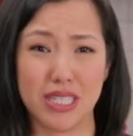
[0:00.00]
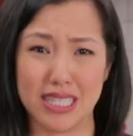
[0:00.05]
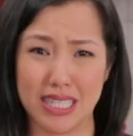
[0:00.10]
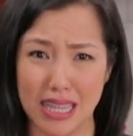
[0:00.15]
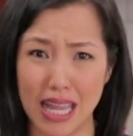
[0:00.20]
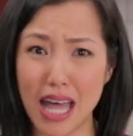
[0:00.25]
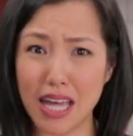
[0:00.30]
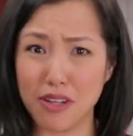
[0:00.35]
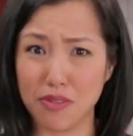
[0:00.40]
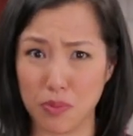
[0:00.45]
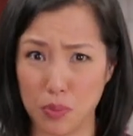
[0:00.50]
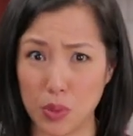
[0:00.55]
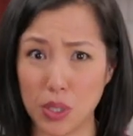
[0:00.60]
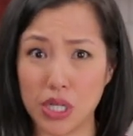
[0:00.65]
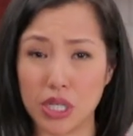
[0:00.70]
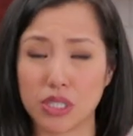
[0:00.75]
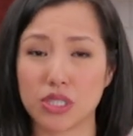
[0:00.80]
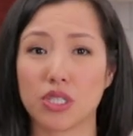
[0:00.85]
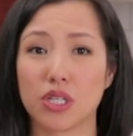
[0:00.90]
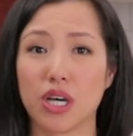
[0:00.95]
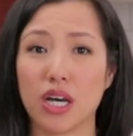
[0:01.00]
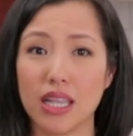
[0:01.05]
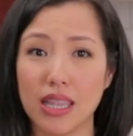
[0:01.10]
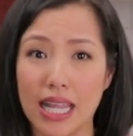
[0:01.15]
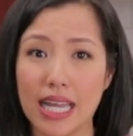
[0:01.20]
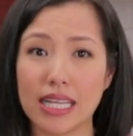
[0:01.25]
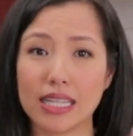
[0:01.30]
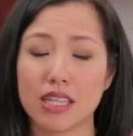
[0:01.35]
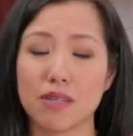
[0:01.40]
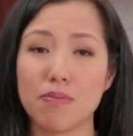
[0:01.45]
it's a lot of work to
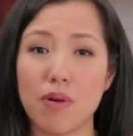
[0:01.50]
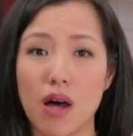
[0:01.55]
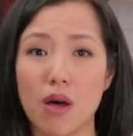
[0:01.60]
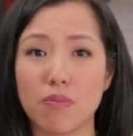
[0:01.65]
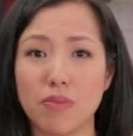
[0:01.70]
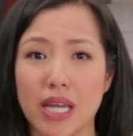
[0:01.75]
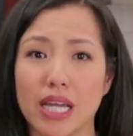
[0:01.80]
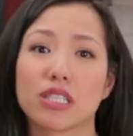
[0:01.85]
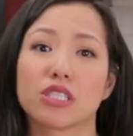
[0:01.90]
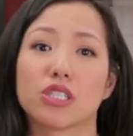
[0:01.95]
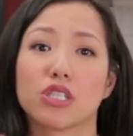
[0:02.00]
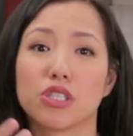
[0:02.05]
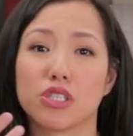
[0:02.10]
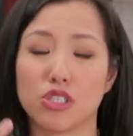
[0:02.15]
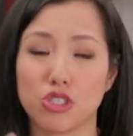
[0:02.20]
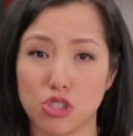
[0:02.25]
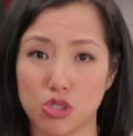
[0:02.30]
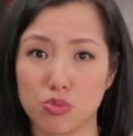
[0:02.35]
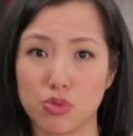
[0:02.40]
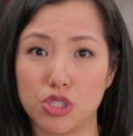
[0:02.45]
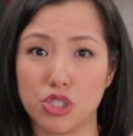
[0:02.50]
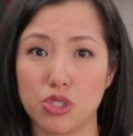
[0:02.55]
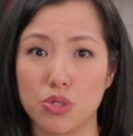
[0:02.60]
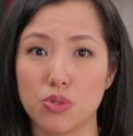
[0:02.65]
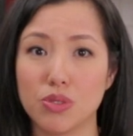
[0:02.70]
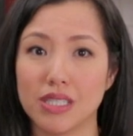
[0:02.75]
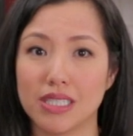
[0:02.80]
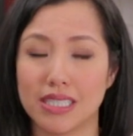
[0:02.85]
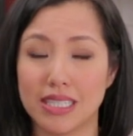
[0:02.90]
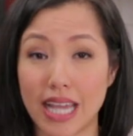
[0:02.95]
collect the palm nectar and then to
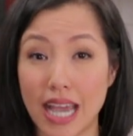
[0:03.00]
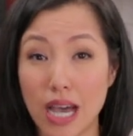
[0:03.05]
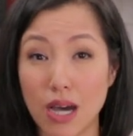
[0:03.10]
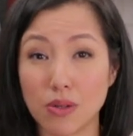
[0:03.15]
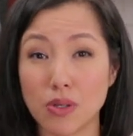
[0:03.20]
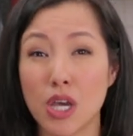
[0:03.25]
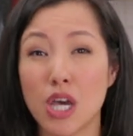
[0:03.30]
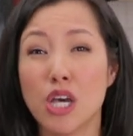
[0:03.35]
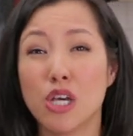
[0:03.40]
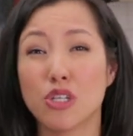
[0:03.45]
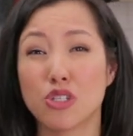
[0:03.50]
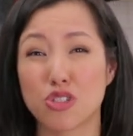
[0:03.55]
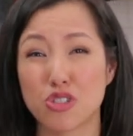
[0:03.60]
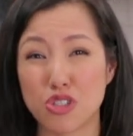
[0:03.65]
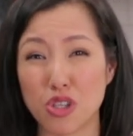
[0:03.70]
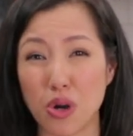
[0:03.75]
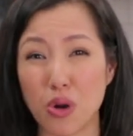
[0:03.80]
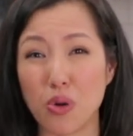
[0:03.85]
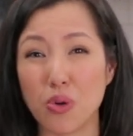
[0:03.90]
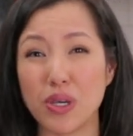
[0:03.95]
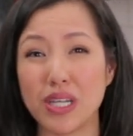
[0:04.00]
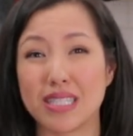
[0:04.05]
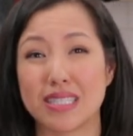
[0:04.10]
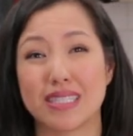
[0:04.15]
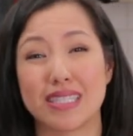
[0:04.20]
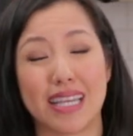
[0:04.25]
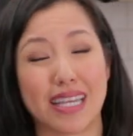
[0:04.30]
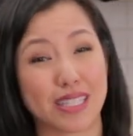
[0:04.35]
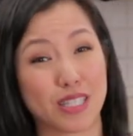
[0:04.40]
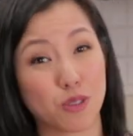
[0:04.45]
reduce it down. So
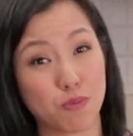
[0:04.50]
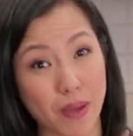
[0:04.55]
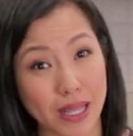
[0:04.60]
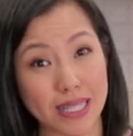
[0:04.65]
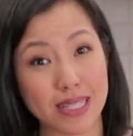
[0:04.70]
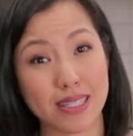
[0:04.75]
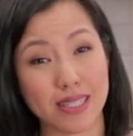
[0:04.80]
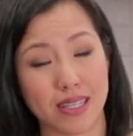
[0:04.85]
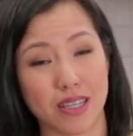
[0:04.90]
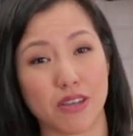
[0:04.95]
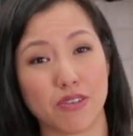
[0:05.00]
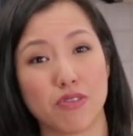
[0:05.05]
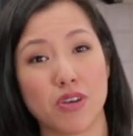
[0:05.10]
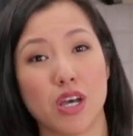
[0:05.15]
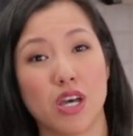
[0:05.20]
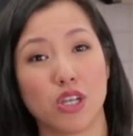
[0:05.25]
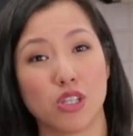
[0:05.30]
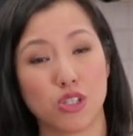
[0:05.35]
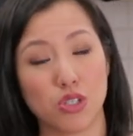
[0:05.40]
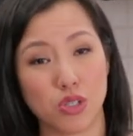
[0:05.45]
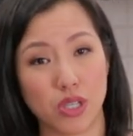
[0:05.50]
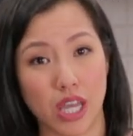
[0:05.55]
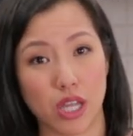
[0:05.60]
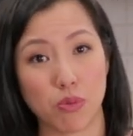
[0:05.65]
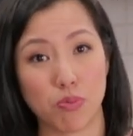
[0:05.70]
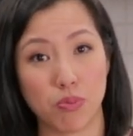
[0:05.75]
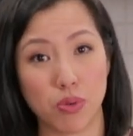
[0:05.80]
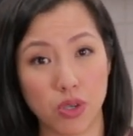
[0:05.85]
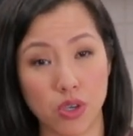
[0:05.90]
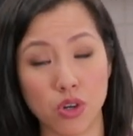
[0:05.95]
it's expensive to
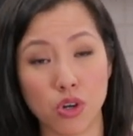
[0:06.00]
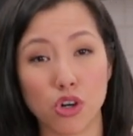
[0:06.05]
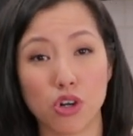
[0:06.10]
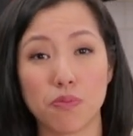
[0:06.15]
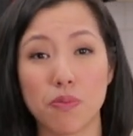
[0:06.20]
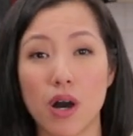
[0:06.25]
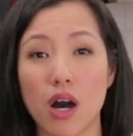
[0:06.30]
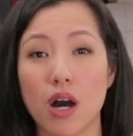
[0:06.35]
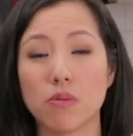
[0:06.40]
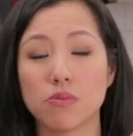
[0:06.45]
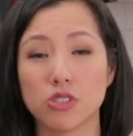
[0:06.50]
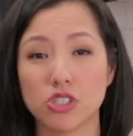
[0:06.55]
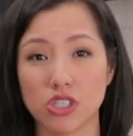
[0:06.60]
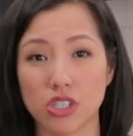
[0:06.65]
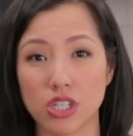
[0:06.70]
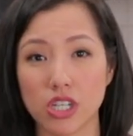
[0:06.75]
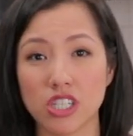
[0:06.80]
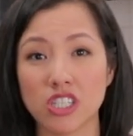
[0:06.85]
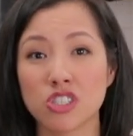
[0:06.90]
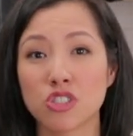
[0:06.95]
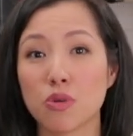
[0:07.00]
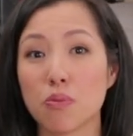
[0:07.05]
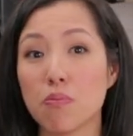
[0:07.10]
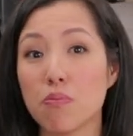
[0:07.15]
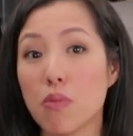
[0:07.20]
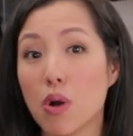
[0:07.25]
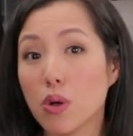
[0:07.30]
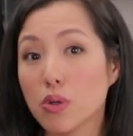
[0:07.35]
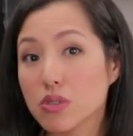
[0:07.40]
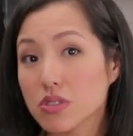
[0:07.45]
get pure palm sugar. So
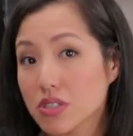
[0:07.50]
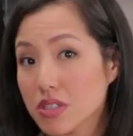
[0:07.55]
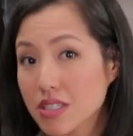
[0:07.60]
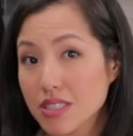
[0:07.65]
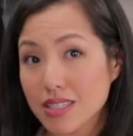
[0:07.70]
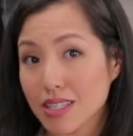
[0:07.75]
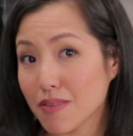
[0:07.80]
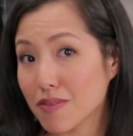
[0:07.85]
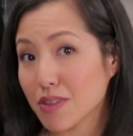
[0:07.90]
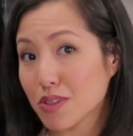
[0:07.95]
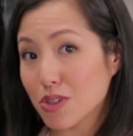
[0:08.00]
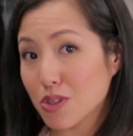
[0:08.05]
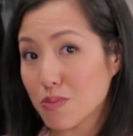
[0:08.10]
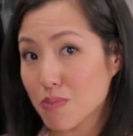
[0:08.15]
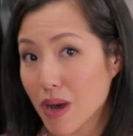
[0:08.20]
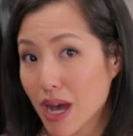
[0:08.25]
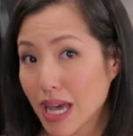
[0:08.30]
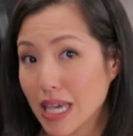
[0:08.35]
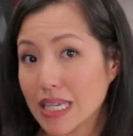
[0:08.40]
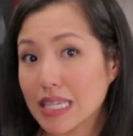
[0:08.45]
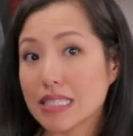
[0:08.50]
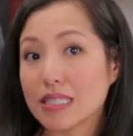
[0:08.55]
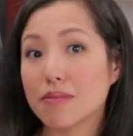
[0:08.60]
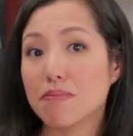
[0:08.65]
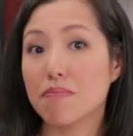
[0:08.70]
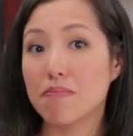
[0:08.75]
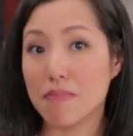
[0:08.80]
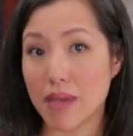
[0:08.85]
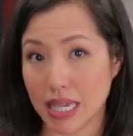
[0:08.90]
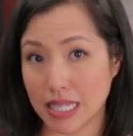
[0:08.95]
most of the stuff that you buy is
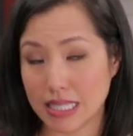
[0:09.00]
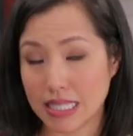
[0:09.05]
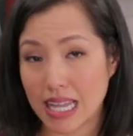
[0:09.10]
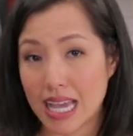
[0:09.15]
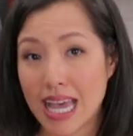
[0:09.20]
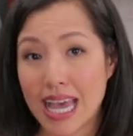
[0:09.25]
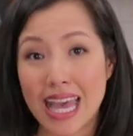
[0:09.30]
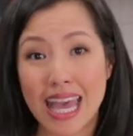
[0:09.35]
mixed.